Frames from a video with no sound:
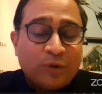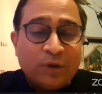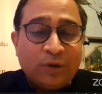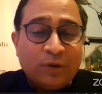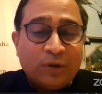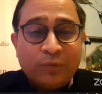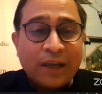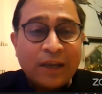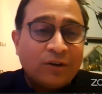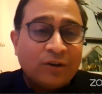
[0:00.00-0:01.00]
between what
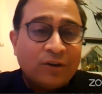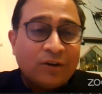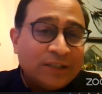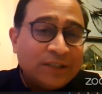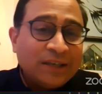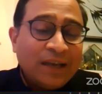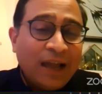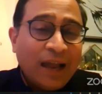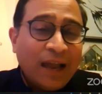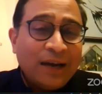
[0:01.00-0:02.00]
we cannot change
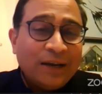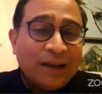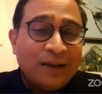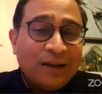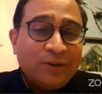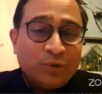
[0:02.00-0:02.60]
and